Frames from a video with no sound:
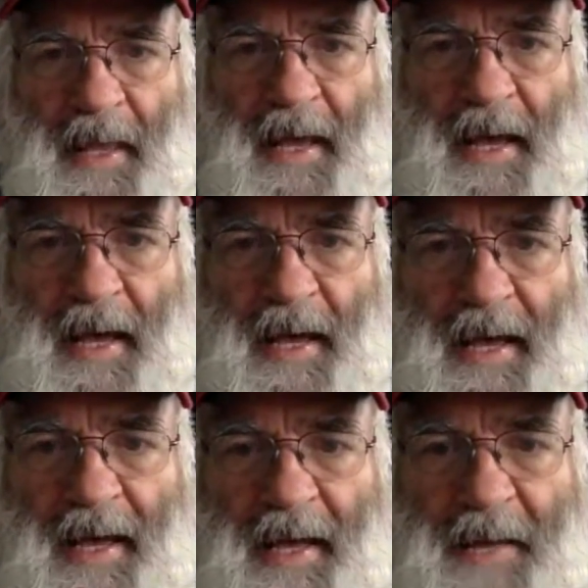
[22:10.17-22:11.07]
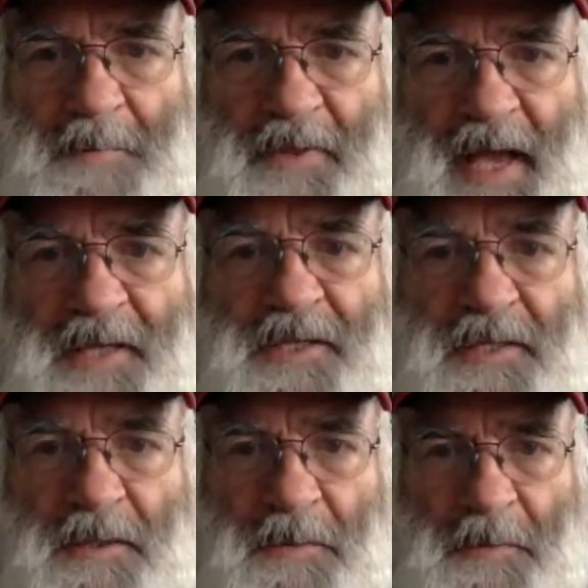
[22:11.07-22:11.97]
But
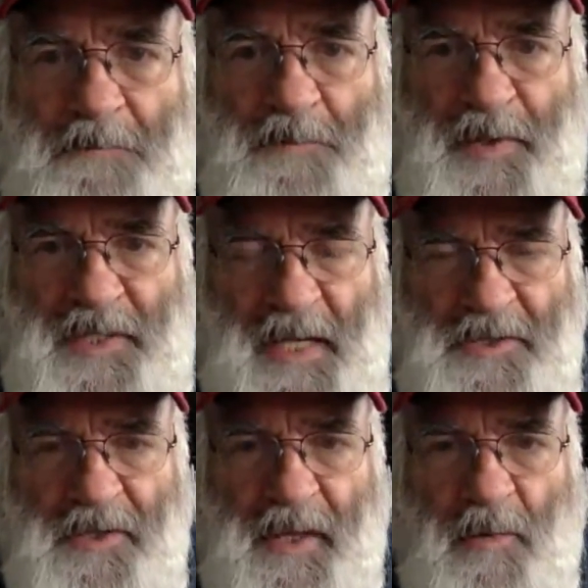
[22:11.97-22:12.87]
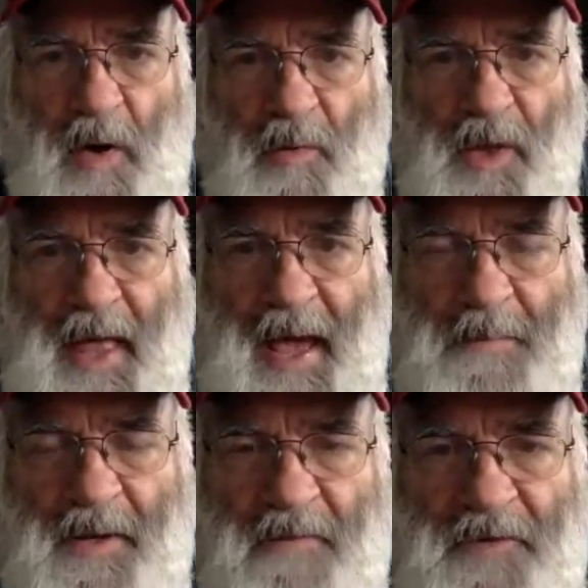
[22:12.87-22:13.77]
that's potentially what will
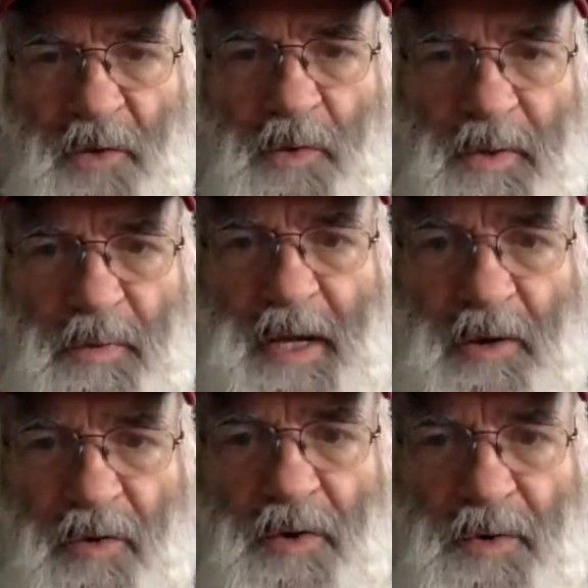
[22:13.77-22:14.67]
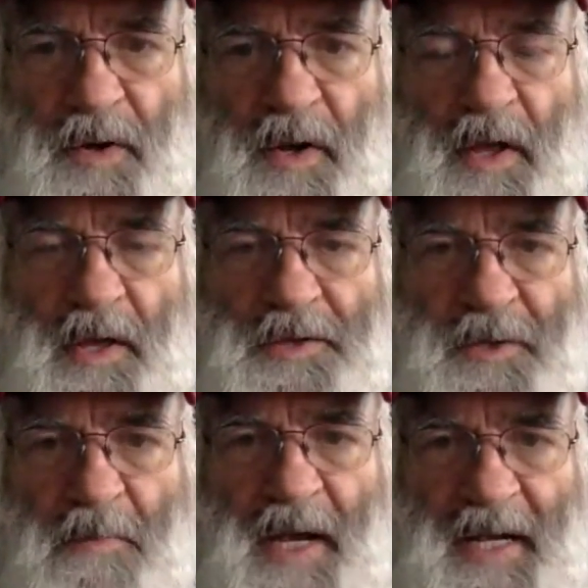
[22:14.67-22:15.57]
happen. If you would recruit
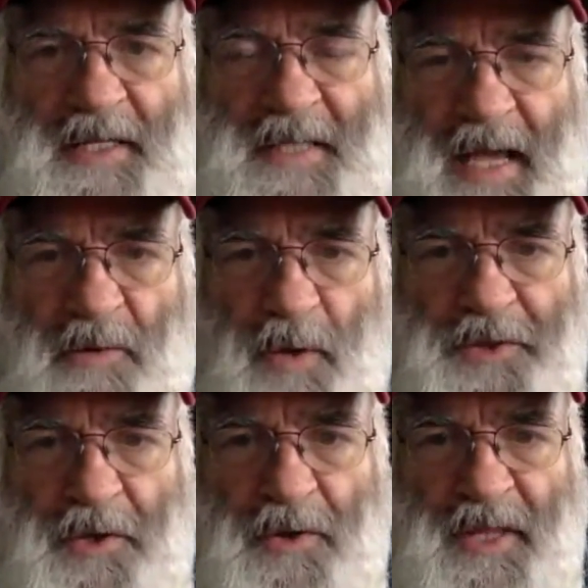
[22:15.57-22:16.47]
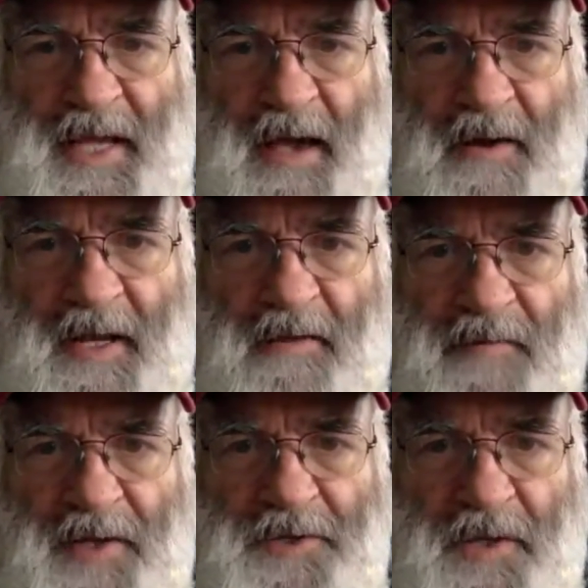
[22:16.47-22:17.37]
somebody to take with you to the county
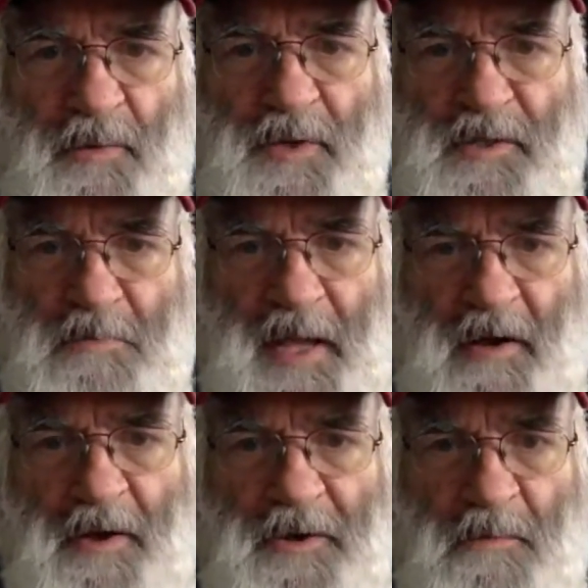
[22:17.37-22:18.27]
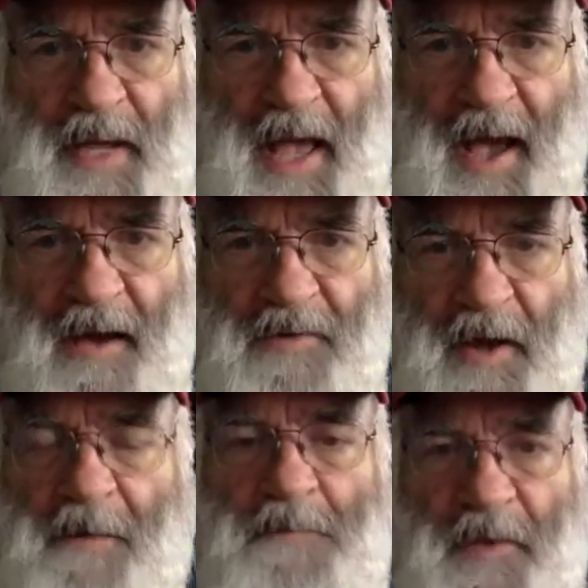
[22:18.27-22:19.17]
convention that would speak on your behalf,
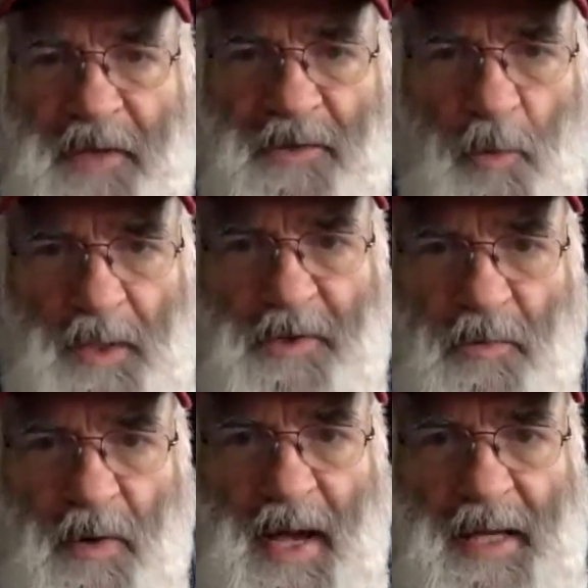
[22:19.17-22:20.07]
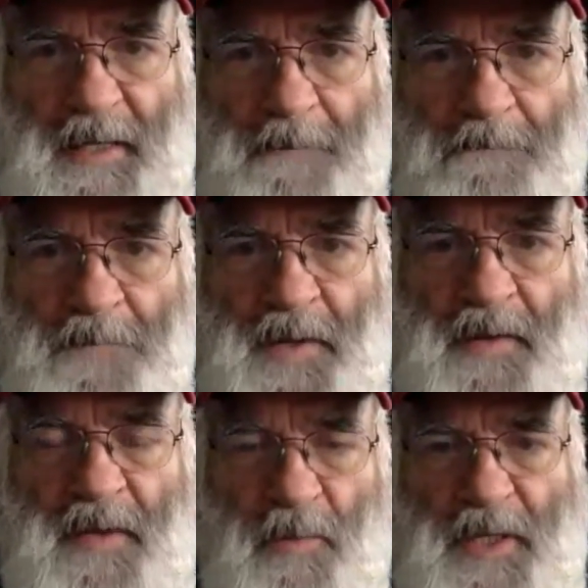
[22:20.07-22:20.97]
that this wasn't right,
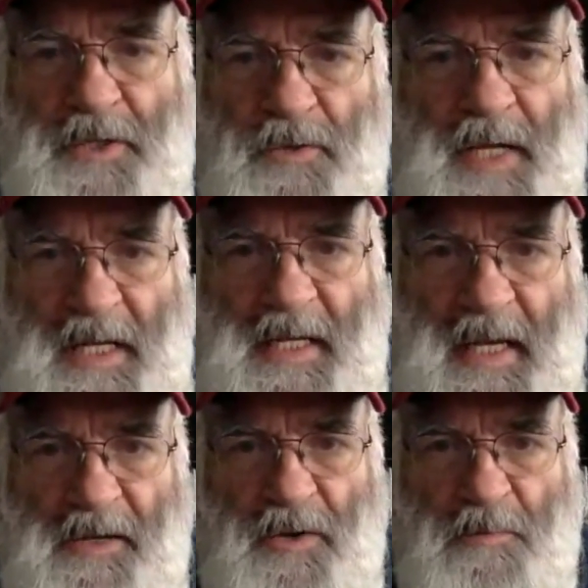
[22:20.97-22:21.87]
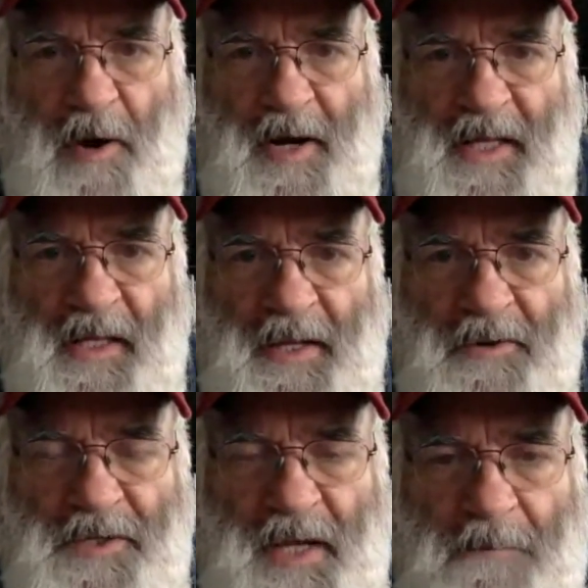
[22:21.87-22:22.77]
that we do need to get new party
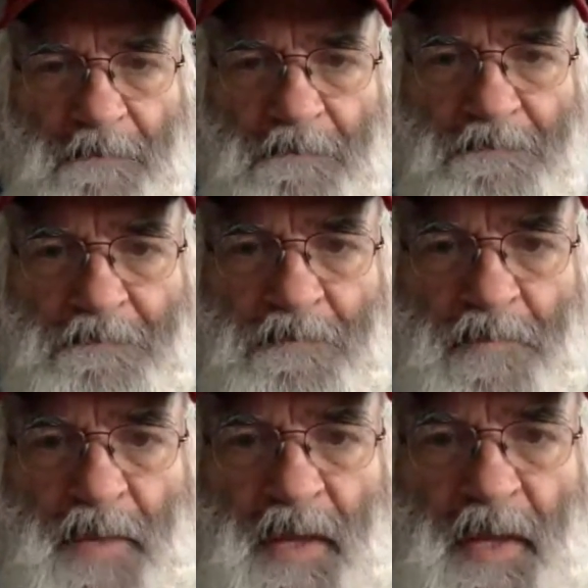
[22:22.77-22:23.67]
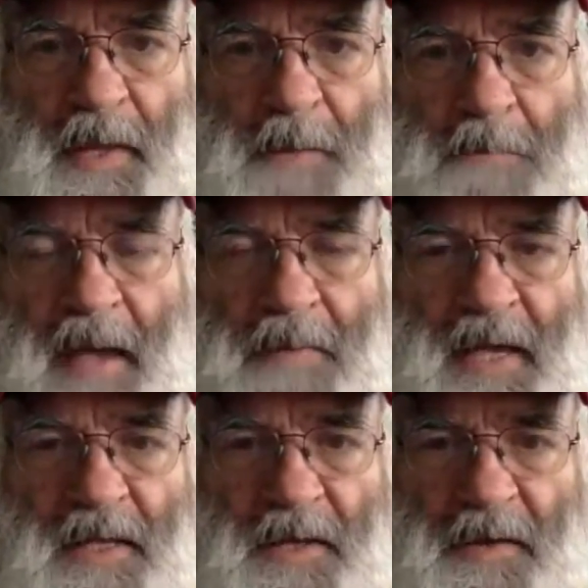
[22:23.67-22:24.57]
leadership,
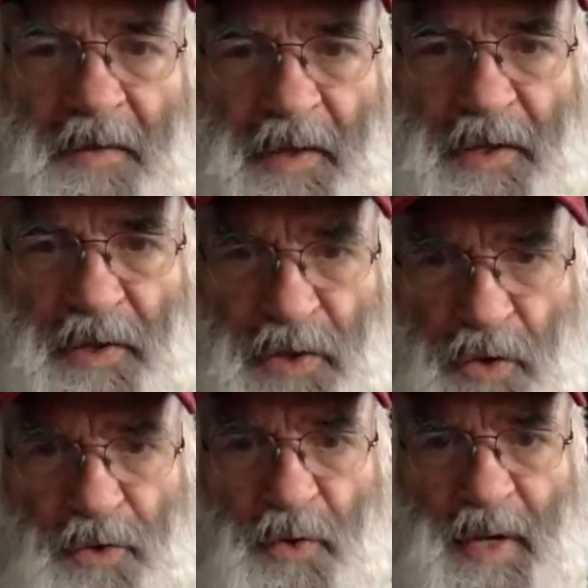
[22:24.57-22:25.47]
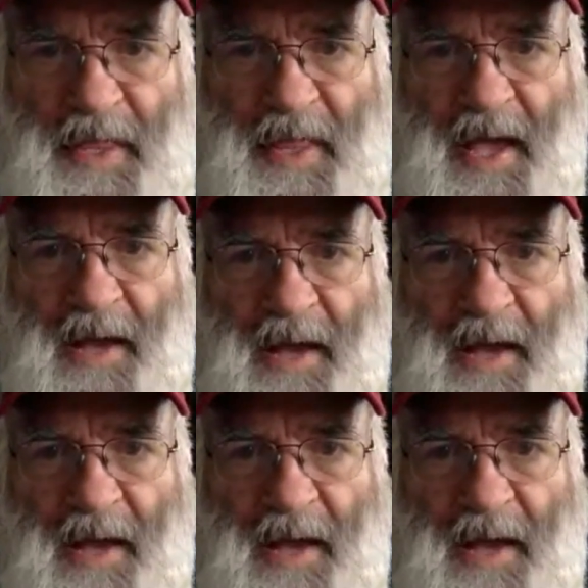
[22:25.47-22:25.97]
maybe you doing that